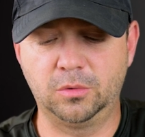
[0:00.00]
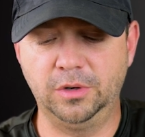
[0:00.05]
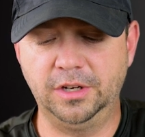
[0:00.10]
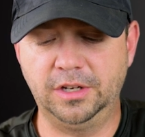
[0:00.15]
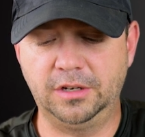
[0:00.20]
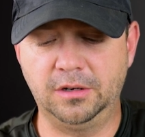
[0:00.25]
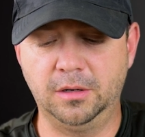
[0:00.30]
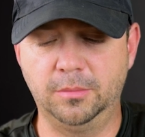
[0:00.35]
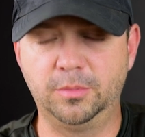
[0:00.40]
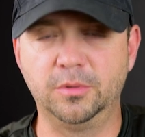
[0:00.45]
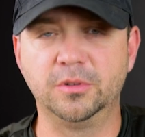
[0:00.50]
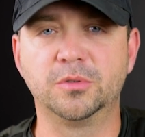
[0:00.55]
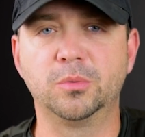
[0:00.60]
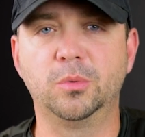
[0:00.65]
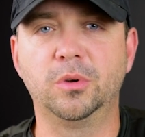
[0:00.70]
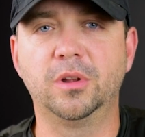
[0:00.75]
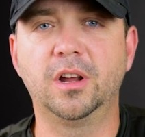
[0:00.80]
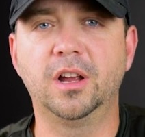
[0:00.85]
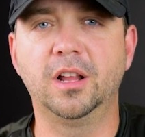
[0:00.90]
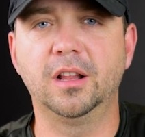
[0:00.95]
wake up is
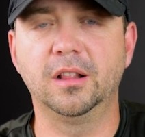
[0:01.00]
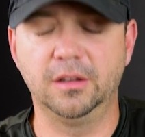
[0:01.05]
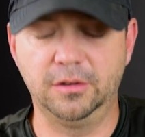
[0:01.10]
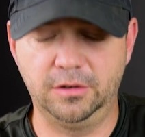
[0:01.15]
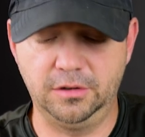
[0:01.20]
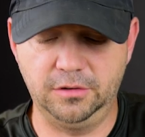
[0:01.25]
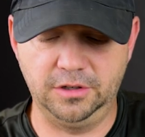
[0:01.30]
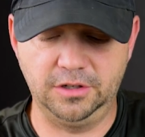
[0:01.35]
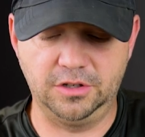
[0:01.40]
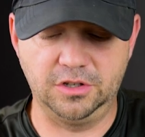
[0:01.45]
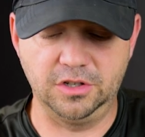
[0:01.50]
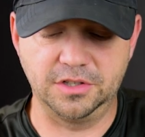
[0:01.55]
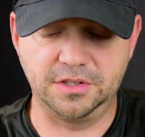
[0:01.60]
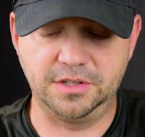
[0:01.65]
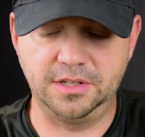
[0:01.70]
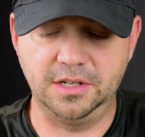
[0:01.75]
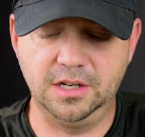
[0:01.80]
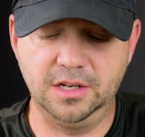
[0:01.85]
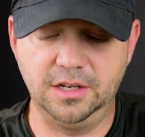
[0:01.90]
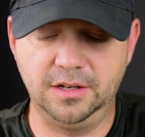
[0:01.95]
what I literally
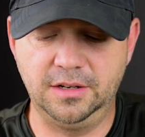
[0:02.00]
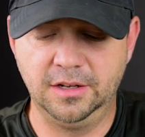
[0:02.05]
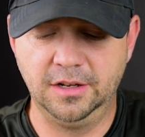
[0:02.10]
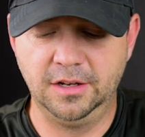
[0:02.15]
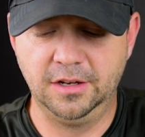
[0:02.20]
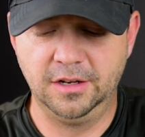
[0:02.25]
just did.